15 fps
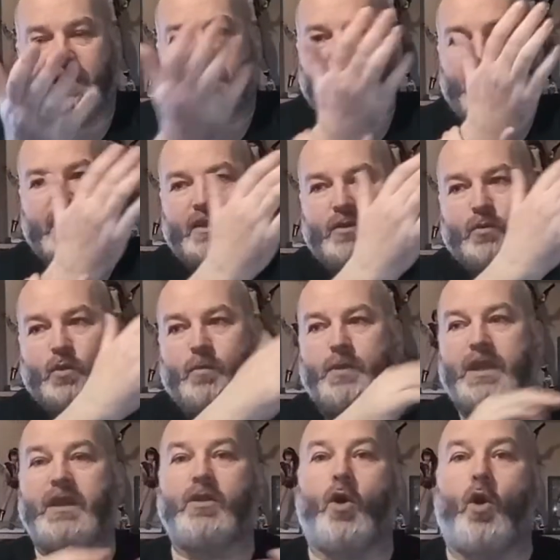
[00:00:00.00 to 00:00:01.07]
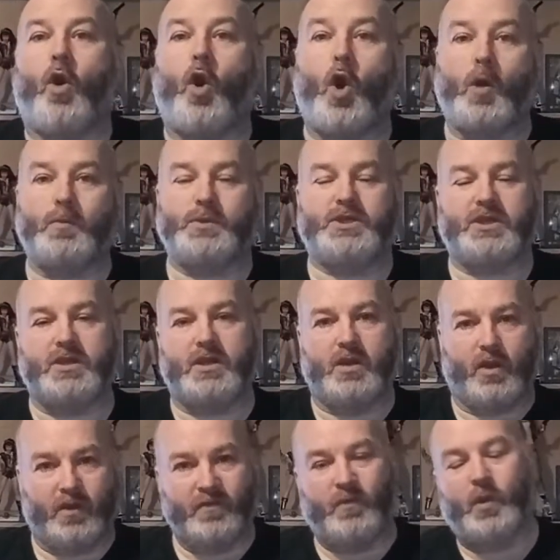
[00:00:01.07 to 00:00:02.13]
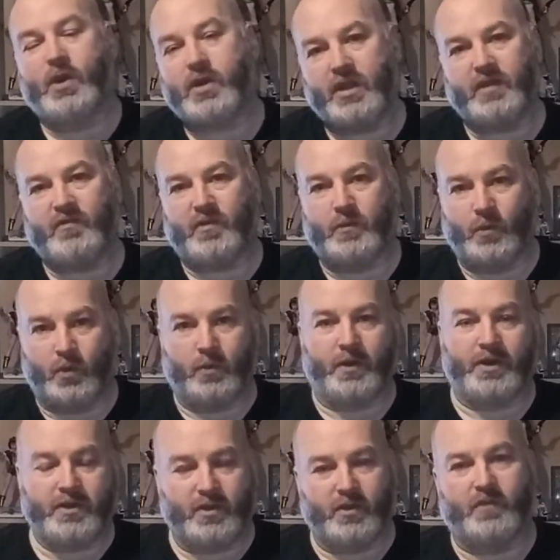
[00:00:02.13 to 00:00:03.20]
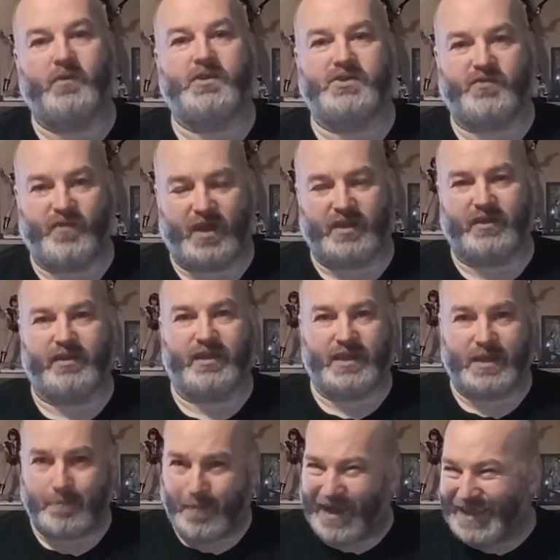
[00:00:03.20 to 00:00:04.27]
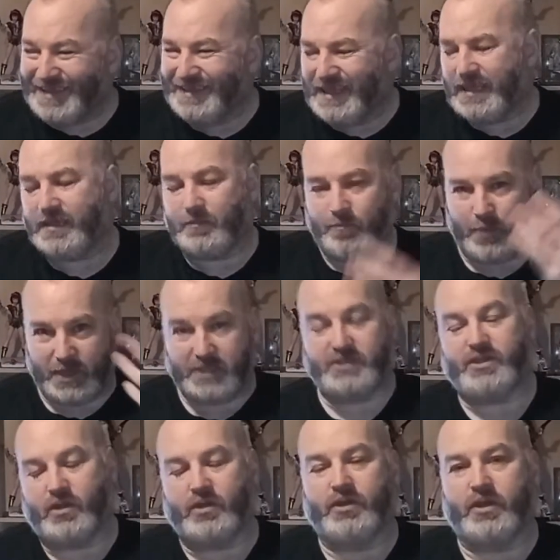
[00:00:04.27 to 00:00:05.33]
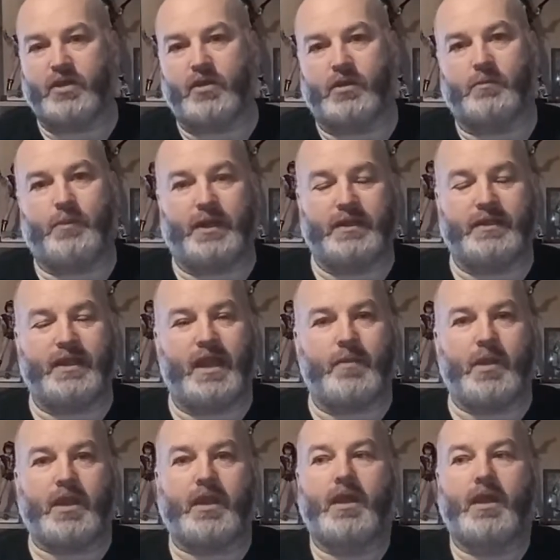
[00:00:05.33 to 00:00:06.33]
then it will be an option of working from home or in the office rather than a mandate based on the current pandemic.